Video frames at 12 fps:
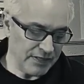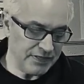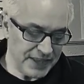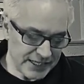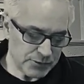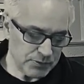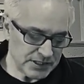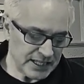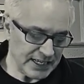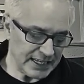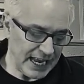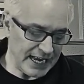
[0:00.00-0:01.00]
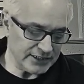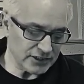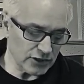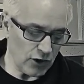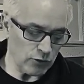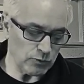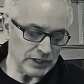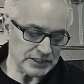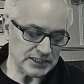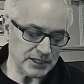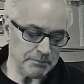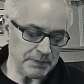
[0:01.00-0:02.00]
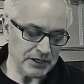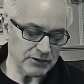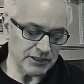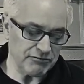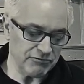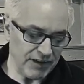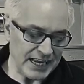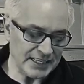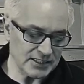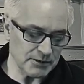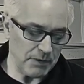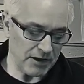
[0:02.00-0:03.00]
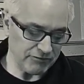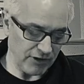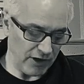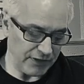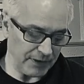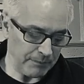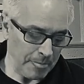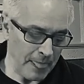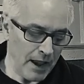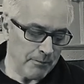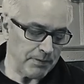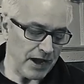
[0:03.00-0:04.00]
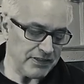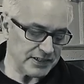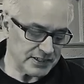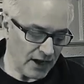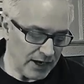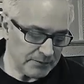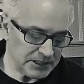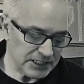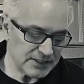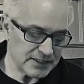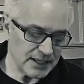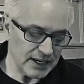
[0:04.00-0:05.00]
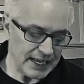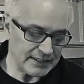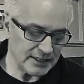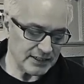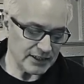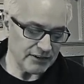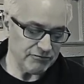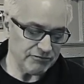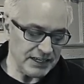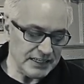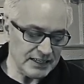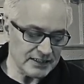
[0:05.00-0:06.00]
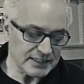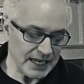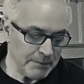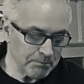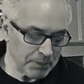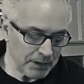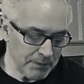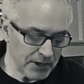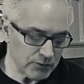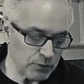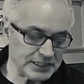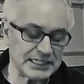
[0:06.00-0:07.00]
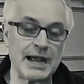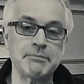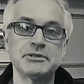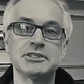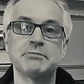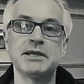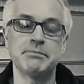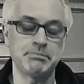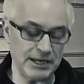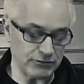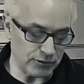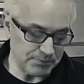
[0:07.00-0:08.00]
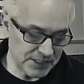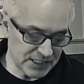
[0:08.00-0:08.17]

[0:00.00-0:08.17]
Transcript: This was the occasion on which she appealed in vain to my father. By the time she had selected a convenient implement, which happened to be a bedroom